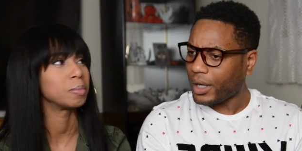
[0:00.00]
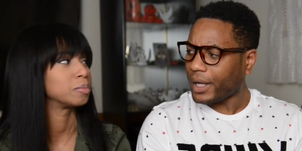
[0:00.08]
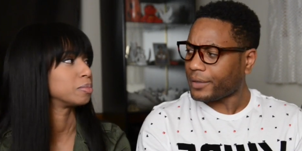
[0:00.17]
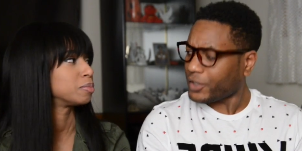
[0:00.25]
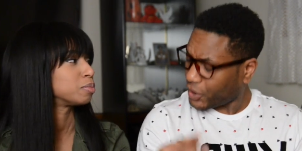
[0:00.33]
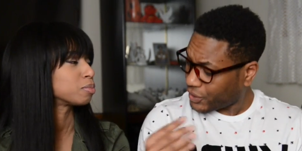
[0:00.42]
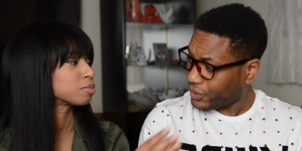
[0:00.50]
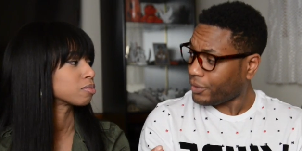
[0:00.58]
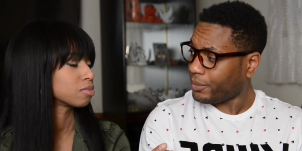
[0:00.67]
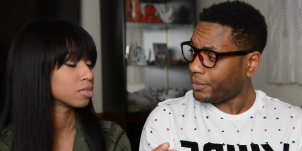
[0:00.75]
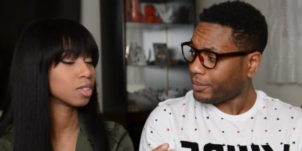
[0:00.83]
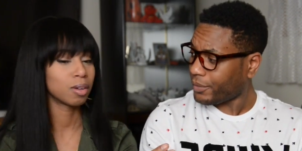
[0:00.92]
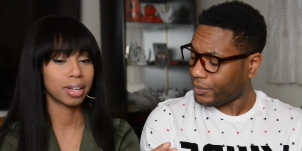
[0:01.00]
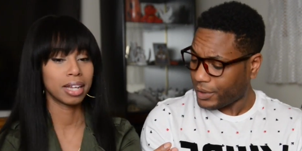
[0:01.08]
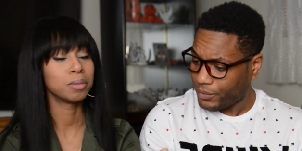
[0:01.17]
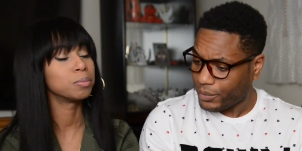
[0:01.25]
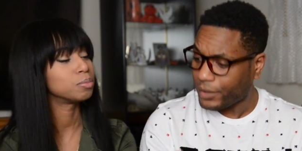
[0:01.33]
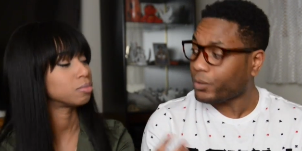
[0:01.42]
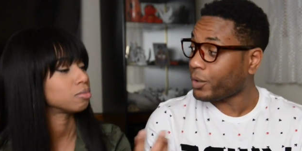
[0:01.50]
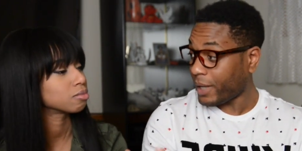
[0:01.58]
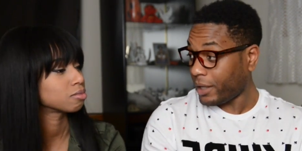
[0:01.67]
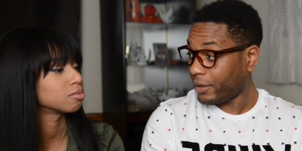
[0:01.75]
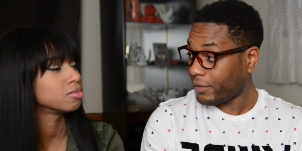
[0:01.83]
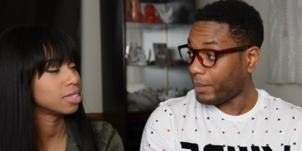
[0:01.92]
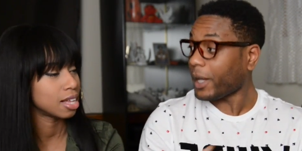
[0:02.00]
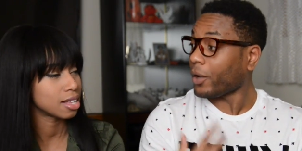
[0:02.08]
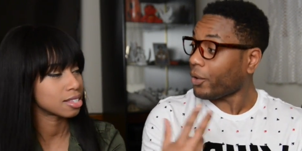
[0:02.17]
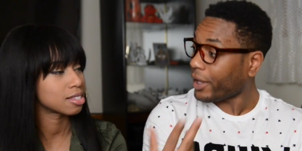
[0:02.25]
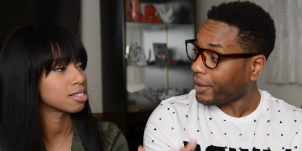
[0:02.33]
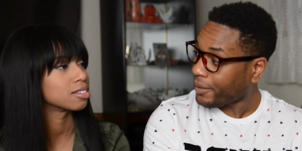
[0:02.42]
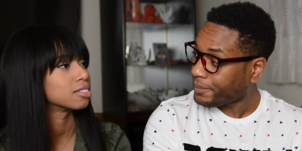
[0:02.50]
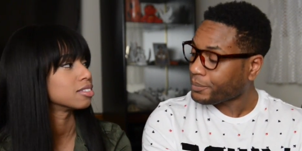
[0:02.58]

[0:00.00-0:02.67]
Speaker 1: uh, serious note, okay. if, if, we may, I may yes. go there.